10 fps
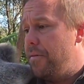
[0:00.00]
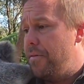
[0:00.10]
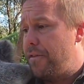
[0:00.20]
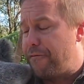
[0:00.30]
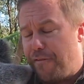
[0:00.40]

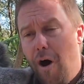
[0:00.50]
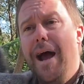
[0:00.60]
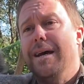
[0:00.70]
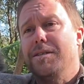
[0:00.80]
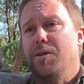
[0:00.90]
the
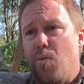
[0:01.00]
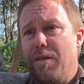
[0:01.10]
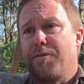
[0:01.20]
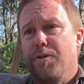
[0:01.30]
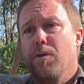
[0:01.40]
fires that
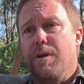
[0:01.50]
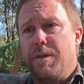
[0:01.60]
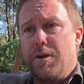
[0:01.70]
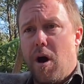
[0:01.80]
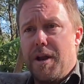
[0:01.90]
went through in
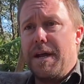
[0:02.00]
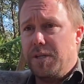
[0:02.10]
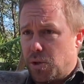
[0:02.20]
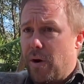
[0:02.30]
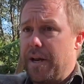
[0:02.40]
the
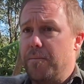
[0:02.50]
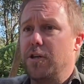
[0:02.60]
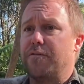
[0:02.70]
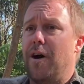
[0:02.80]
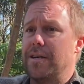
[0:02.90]
1920
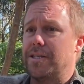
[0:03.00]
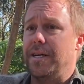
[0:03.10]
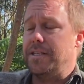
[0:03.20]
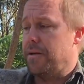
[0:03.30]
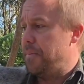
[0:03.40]
bushfire
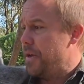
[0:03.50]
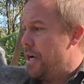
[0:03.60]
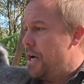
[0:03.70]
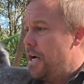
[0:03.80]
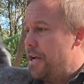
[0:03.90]
season
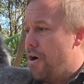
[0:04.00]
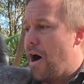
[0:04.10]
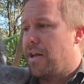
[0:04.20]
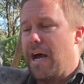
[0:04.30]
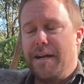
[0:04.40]

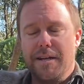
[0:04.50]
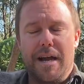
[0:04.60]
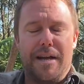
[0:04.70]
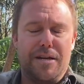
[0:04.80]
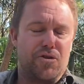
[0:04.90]
annihilated
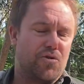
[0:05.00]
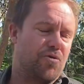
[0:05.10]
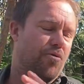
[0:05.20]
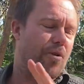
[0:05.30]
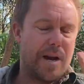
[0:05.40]
an
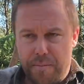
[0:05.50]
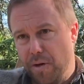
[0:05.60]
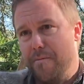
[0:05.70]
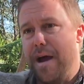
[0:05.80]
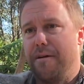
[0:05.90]

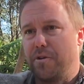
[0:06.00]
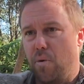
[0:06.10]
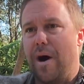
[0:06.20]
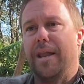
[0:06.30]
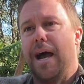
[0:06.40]
incredible amount of
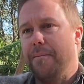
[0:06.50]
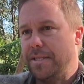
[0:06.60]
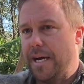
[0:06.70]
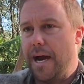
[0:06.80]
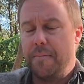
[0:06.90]
koala
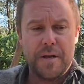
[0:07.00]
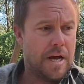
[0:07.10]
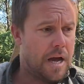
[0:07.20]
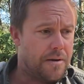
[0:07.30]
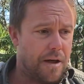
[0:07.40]
habitat.
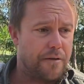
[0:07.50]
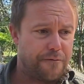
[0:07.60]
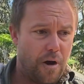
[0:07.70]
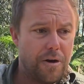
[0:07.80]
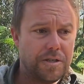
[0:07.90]
Now, the
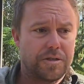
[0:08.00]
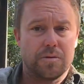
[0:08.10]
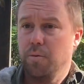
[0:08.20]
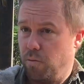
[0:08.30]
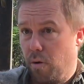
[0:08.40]

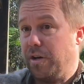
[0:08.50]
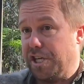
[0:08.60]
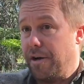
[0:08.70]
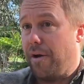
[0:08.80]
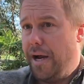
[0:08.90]
forests will
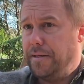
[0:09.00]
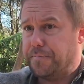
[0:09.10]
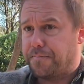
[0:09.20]
regenerate